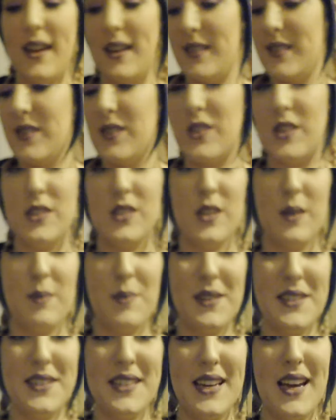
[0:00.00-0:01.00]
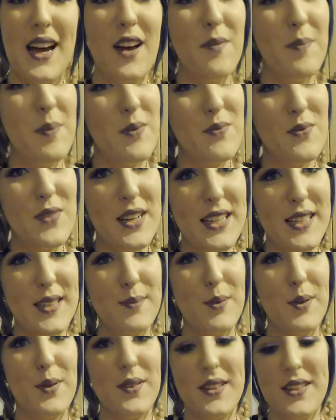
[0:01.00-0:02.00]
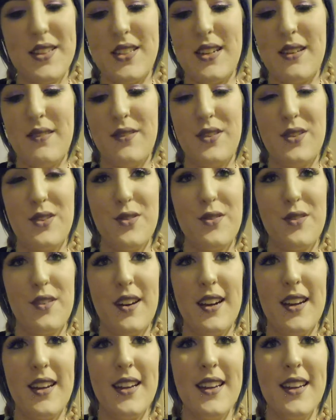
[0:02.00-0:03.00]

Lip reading: are so, so pretty. I've been really spoiled this year for jewellery.